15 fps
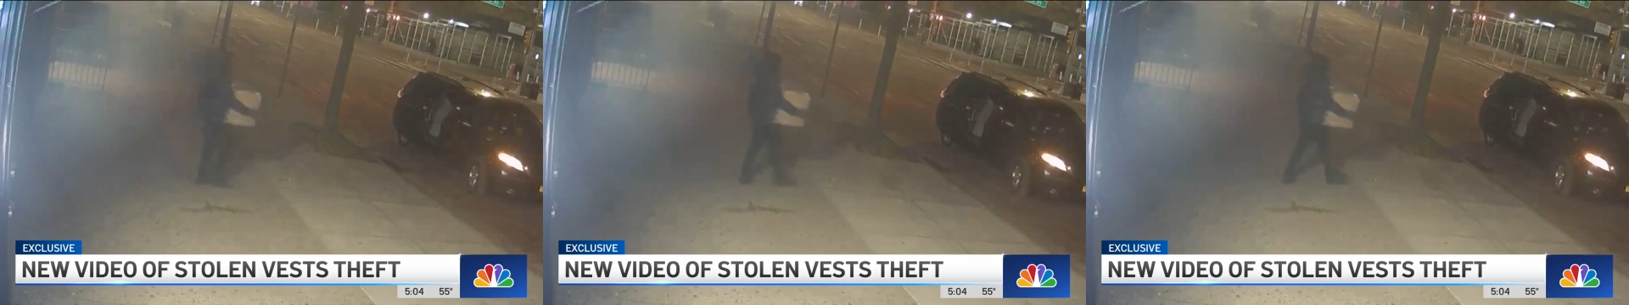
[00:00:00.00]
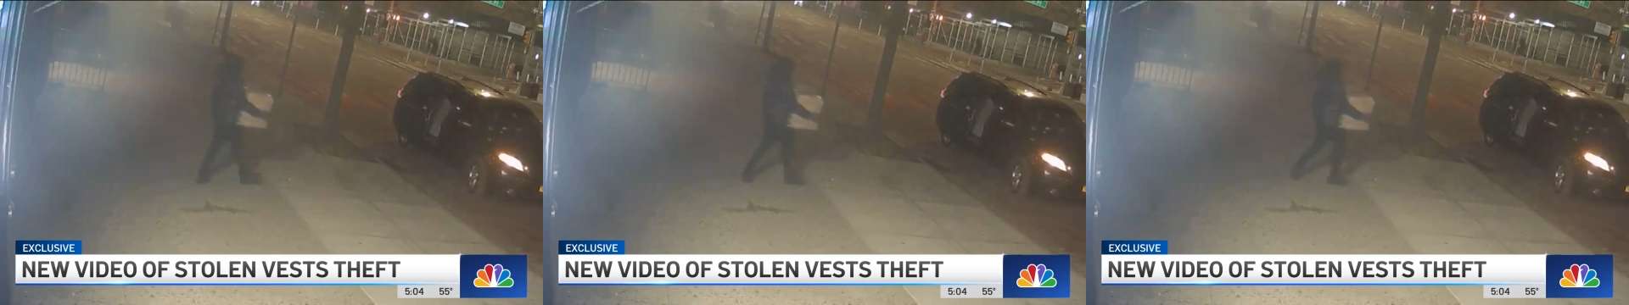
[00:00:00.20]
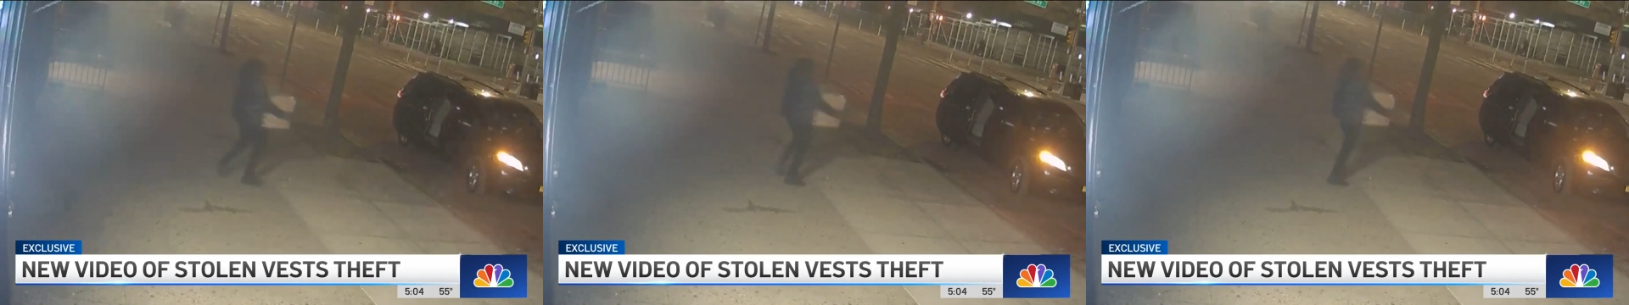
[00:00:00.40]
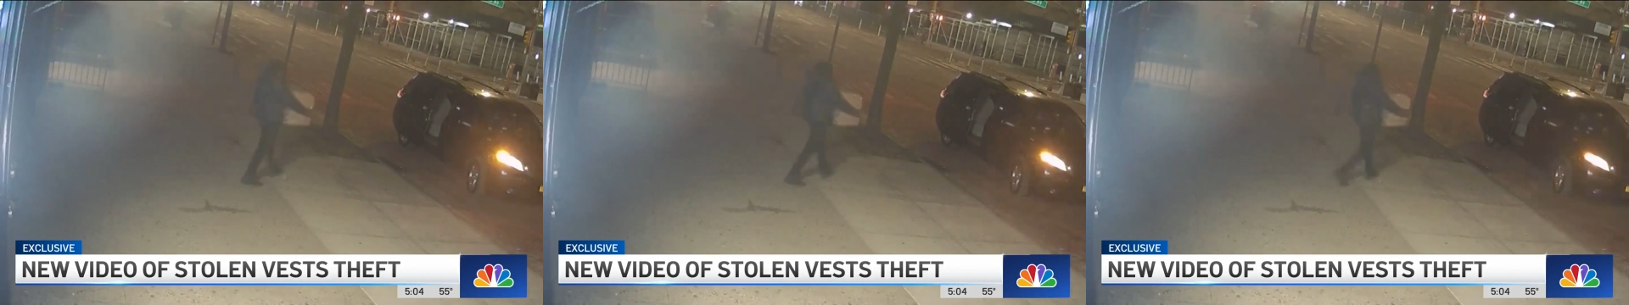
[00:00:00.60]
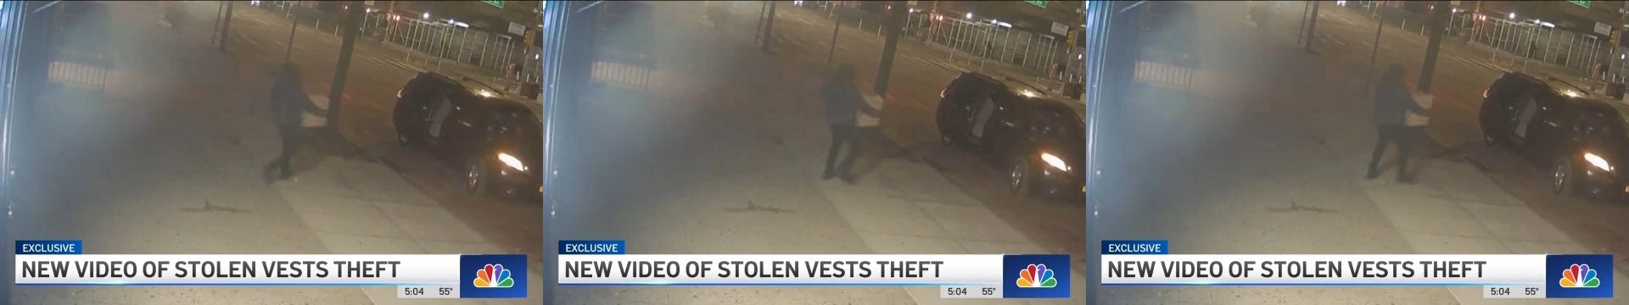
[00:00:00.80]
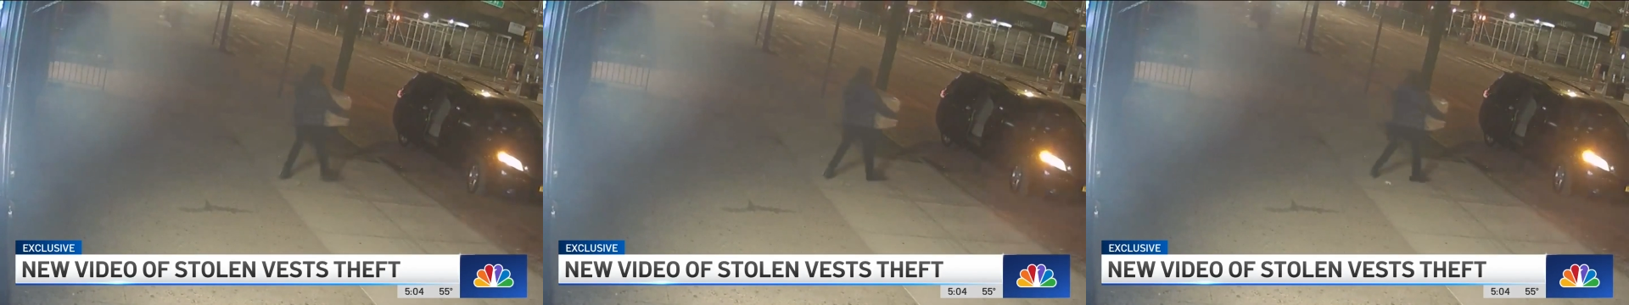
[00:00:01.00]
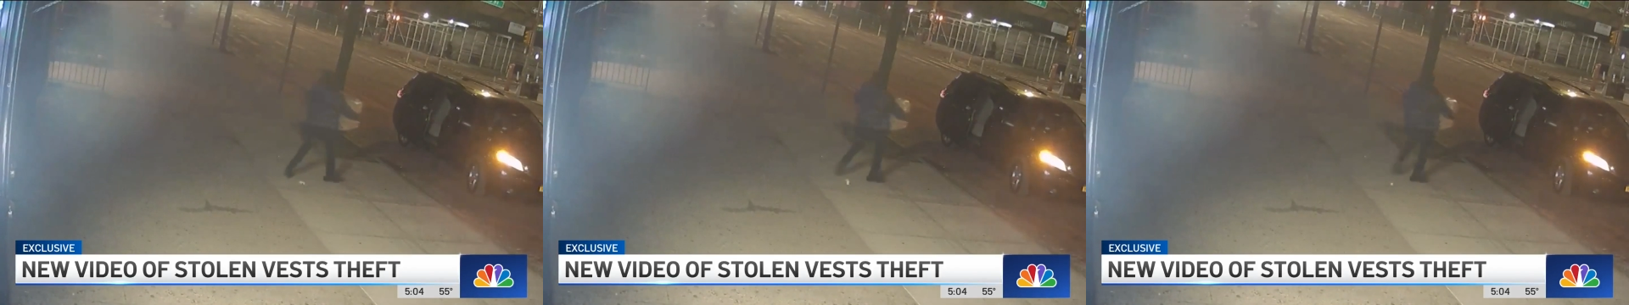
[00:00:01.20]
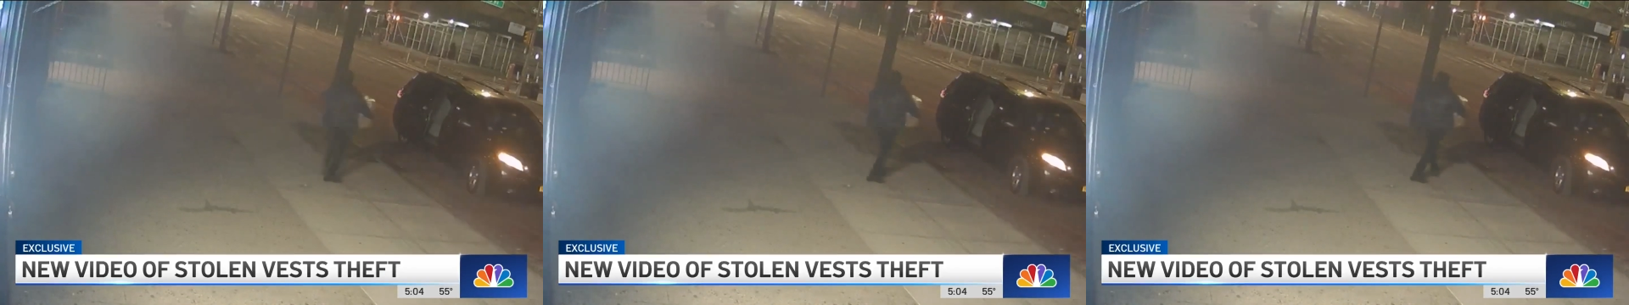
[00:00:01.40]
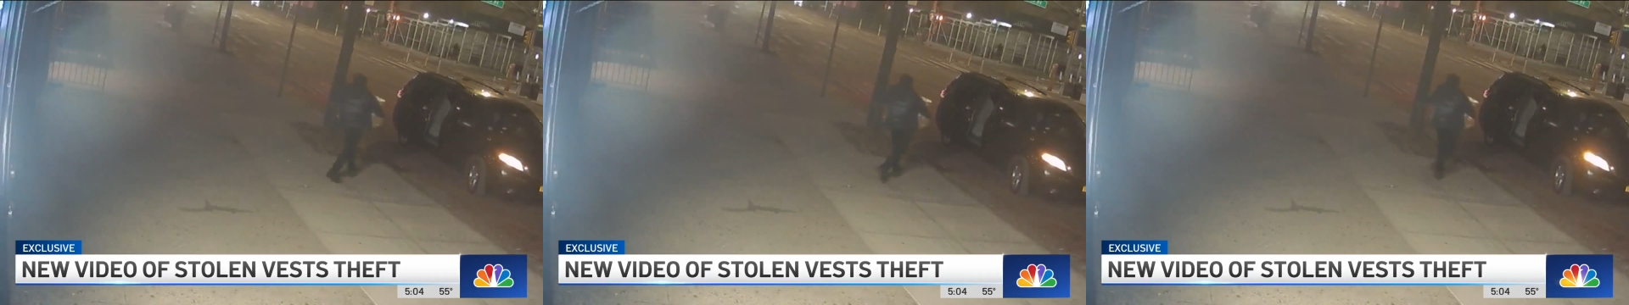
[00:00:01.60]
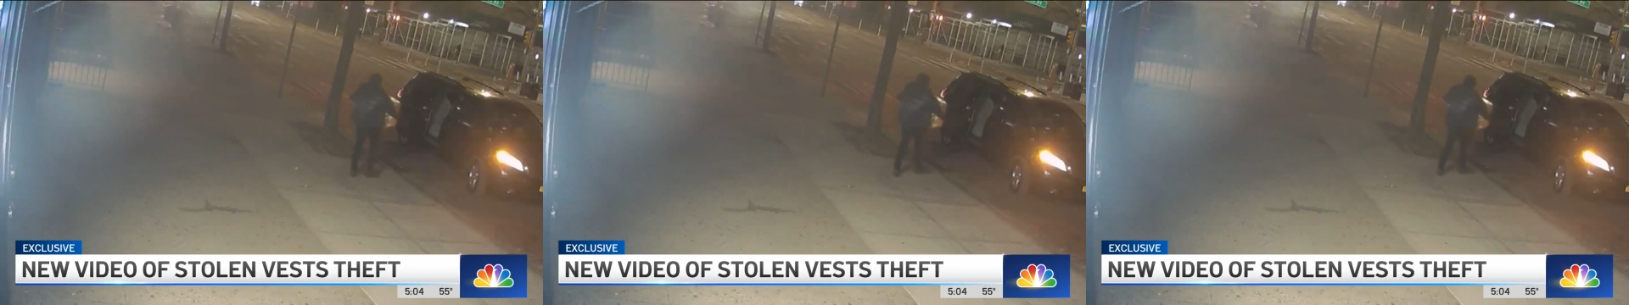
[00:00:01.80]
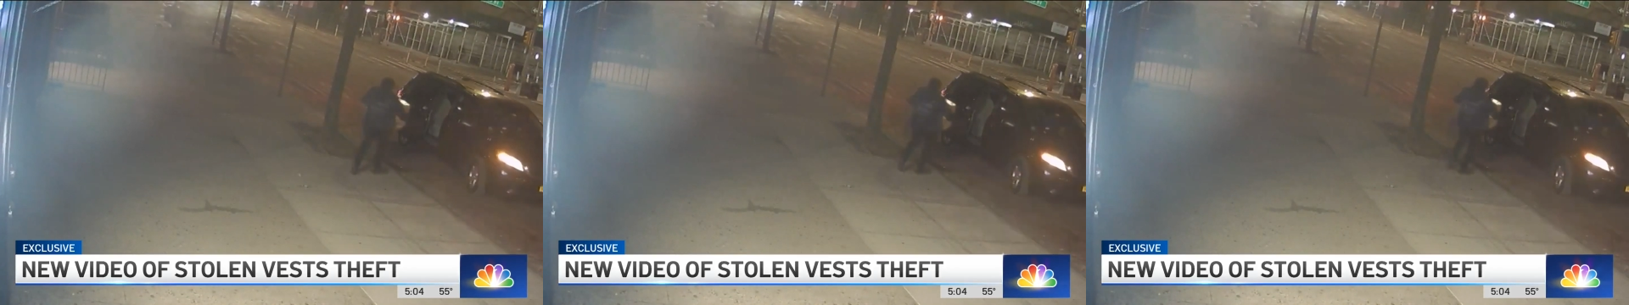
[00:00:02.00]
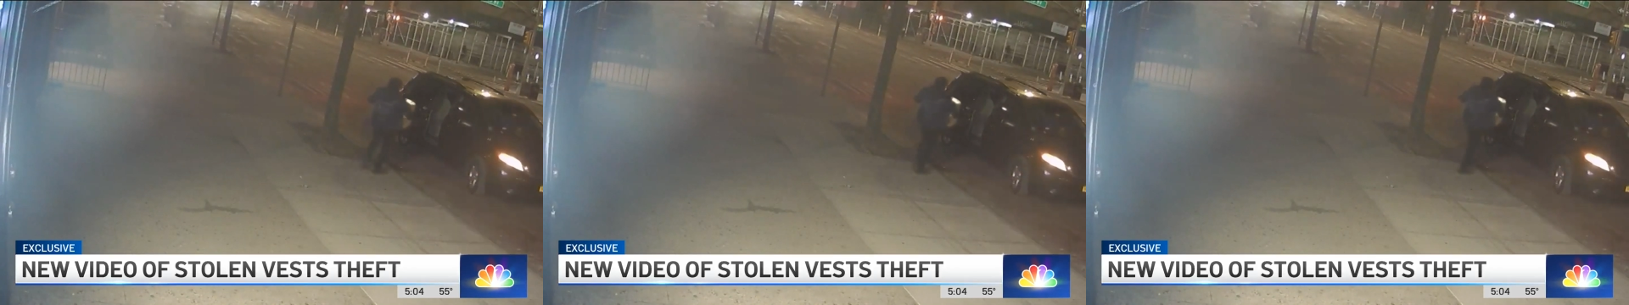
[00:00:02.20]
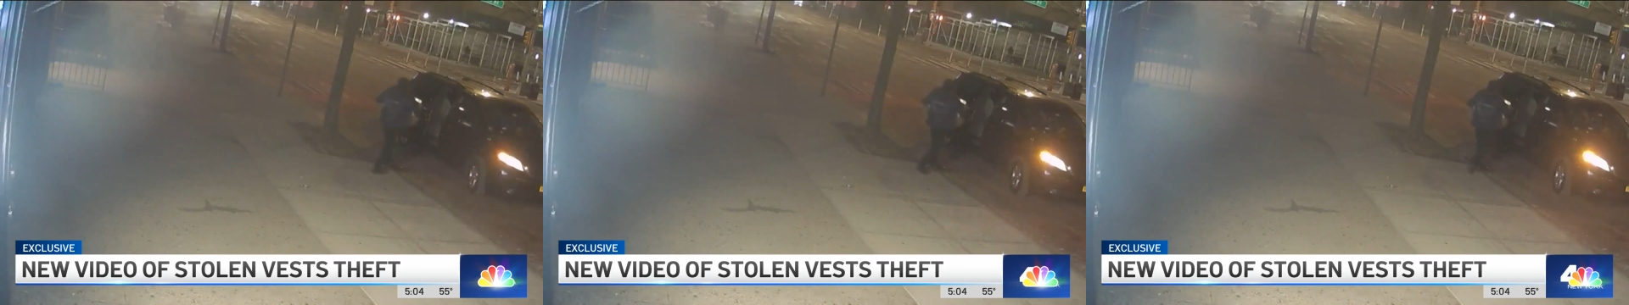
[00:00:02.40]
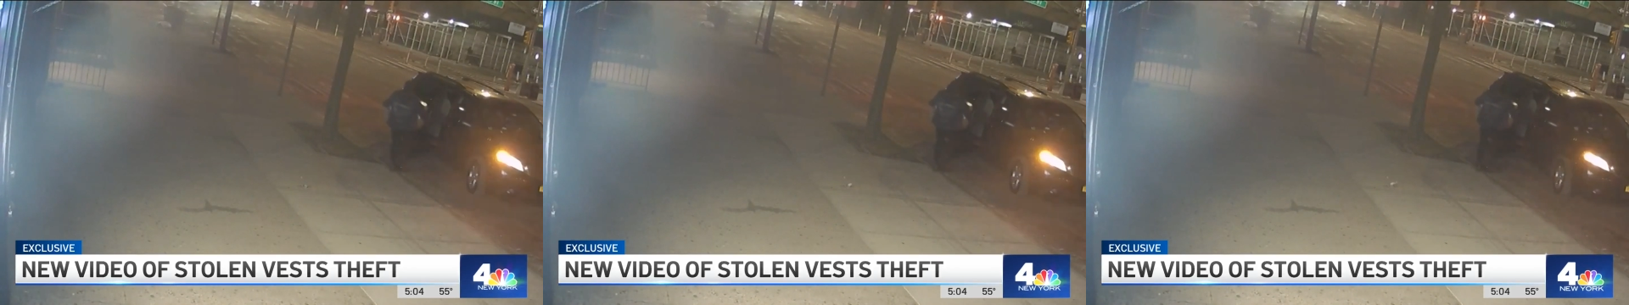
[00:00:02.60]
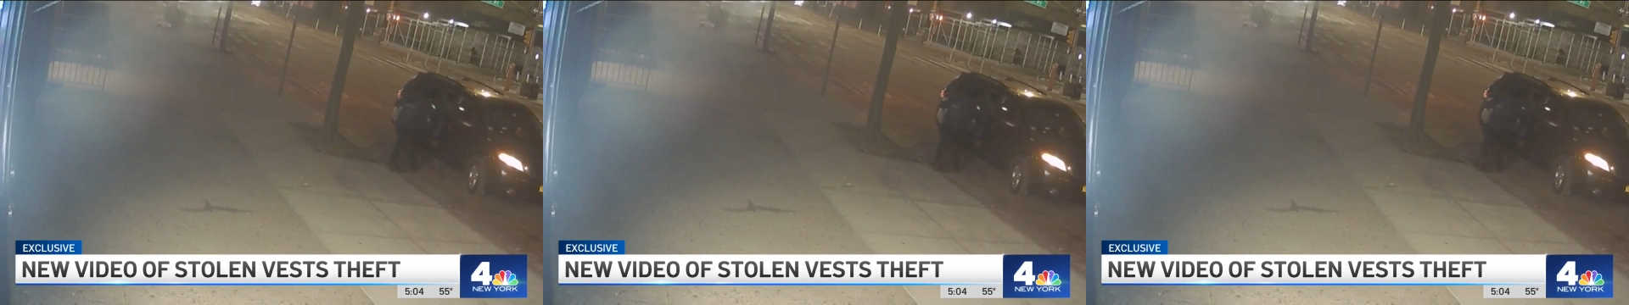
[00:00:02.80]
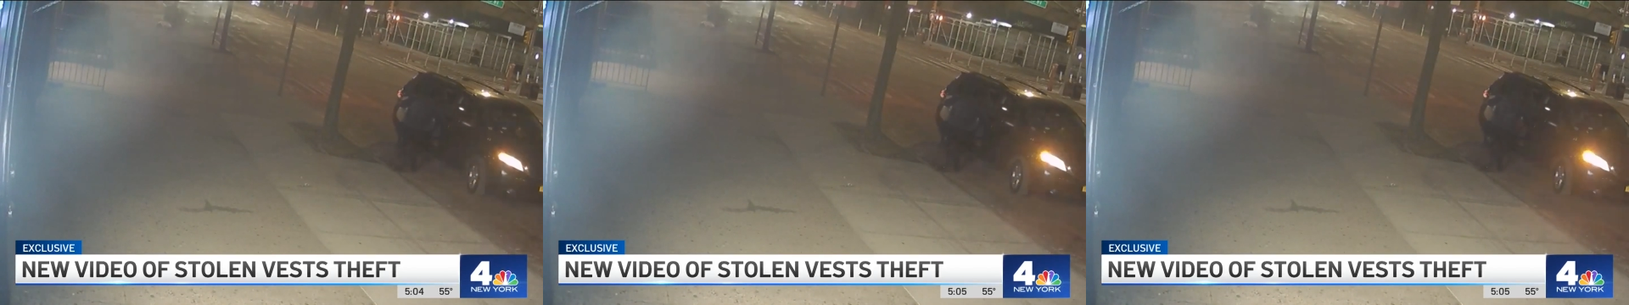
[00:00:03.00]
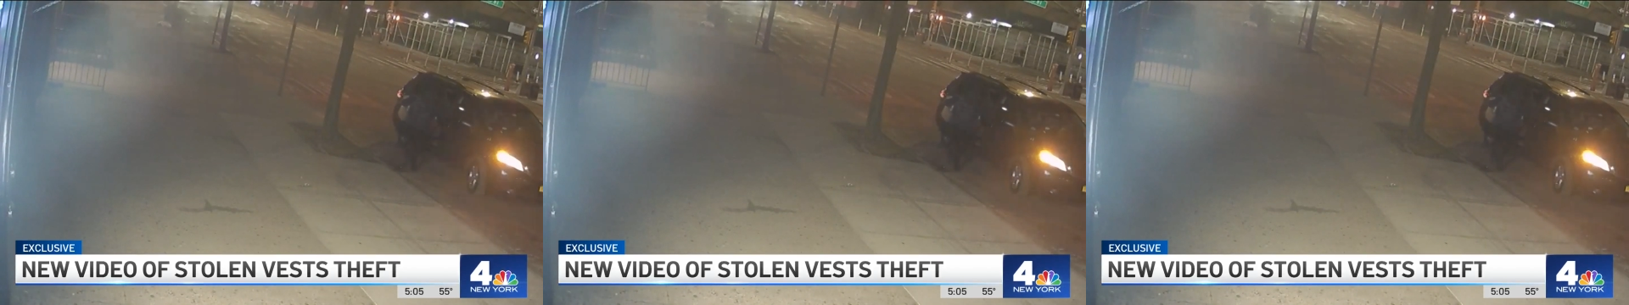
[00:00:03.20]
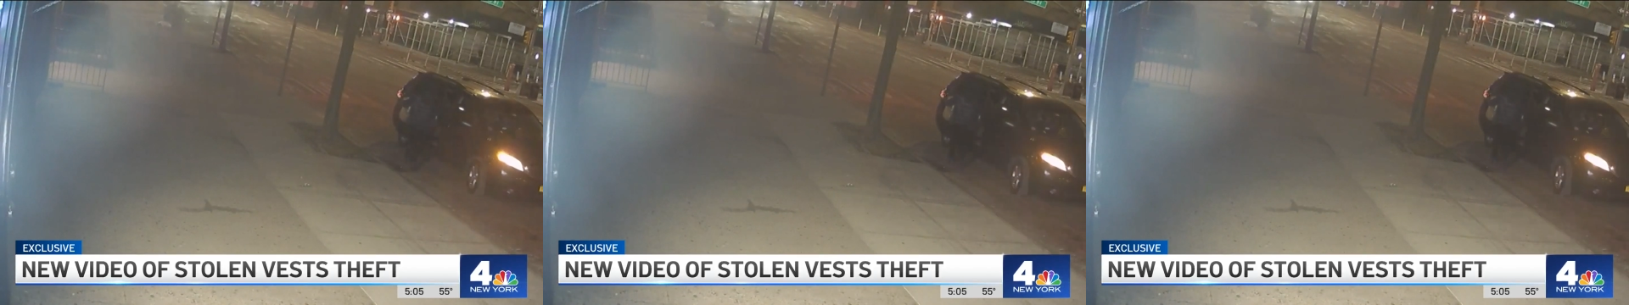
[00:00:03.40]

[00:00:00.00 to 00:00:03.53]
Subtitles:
Nobody's mouth can be seen.